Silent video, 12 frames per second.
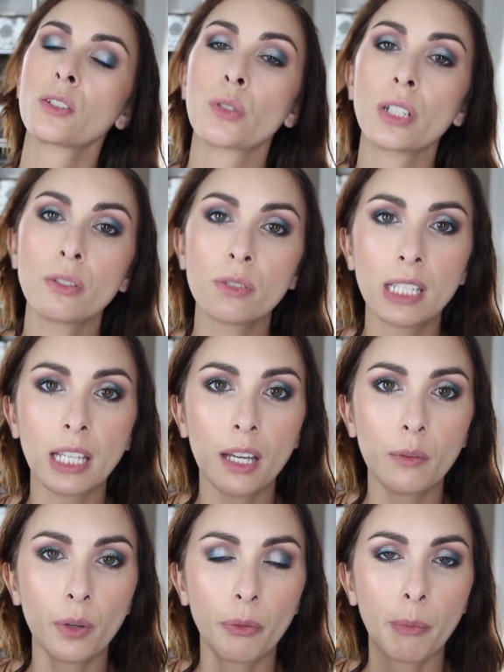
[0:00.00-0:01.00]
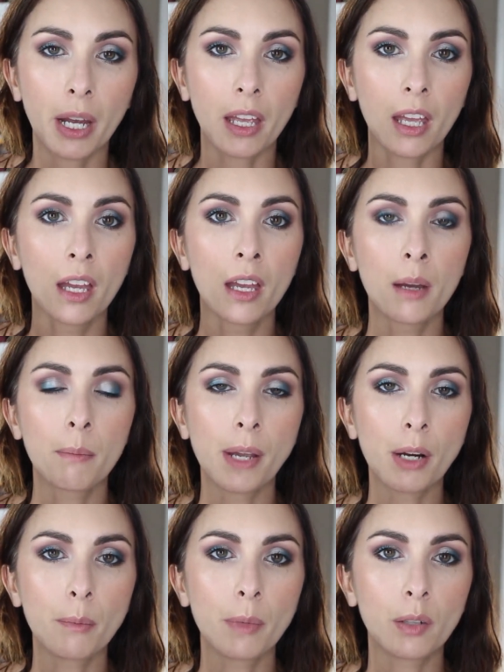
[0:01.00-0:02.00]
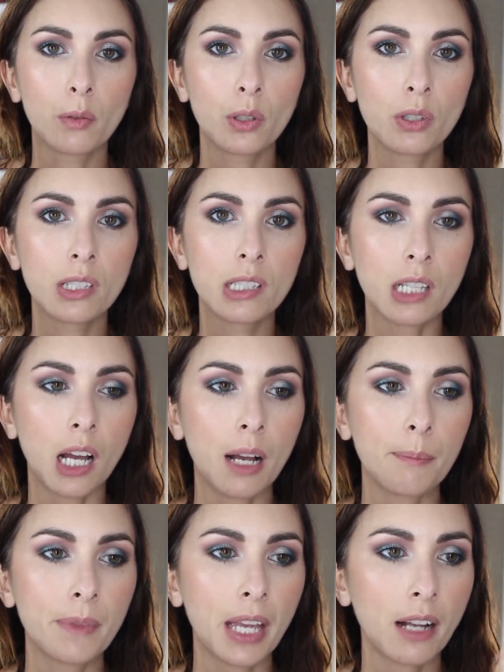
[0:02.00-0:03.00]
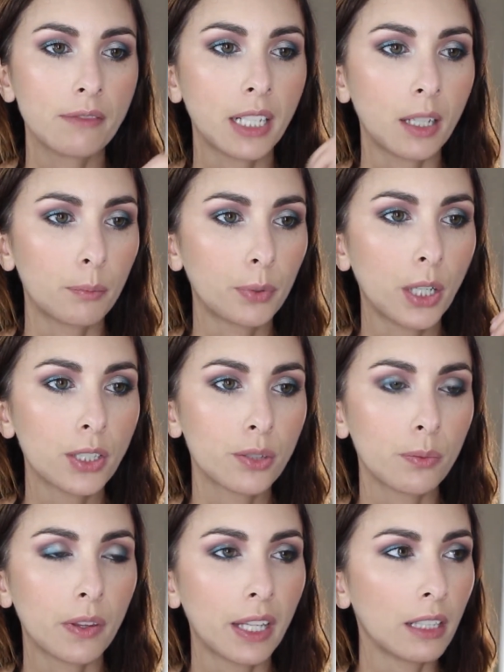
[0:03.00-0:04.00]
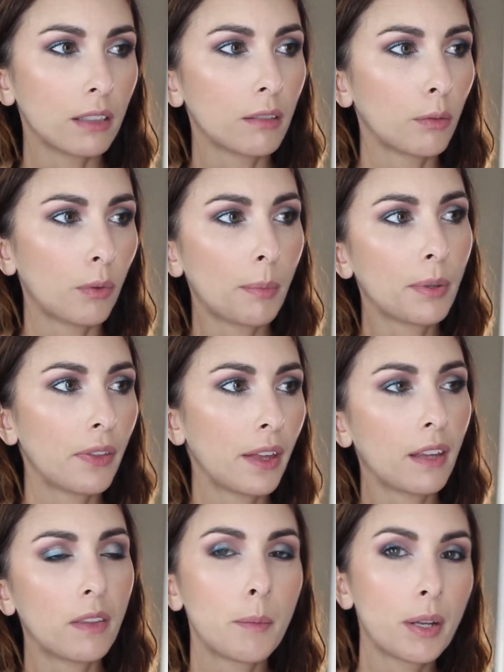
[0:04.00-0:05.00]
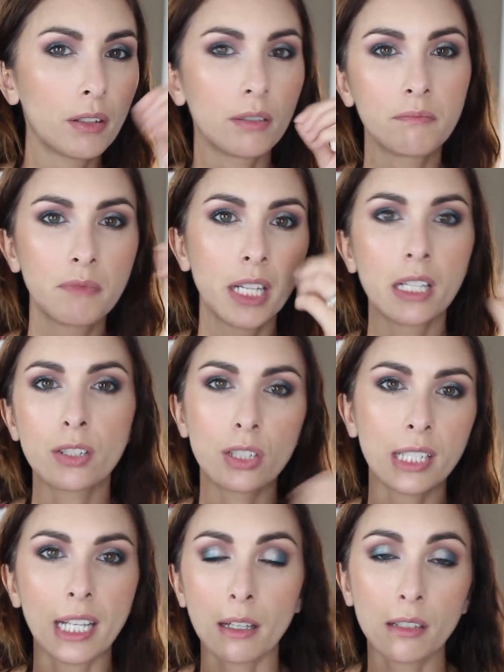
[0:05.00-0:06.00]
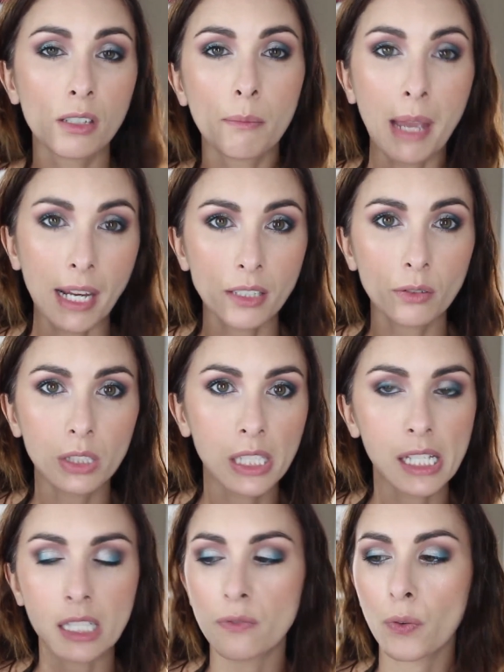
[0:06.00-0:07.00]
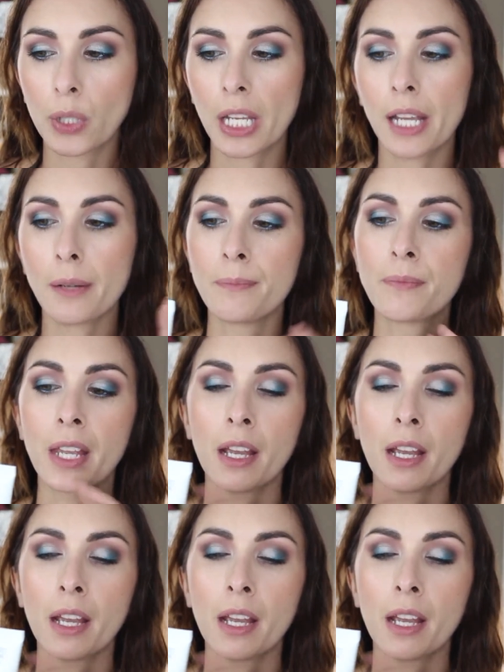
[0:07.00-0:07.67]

enjoyed using it with my Bare Minerals. They have like a brush with like a little rubber thing in the middle, just like to manually exfoliate.